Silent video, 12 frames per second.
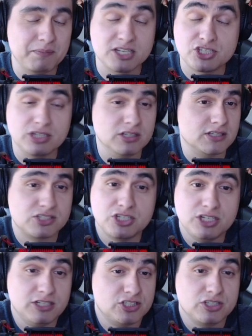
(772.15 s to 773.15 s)
because she
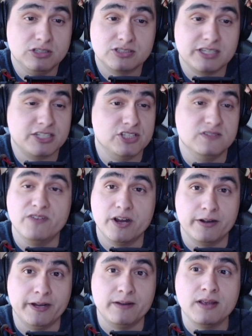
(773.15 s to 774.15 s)
looks like she's
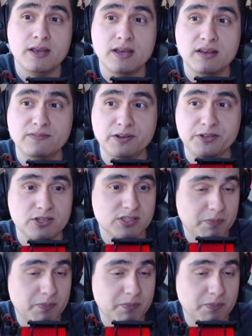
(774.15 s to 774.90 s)
very fun to use.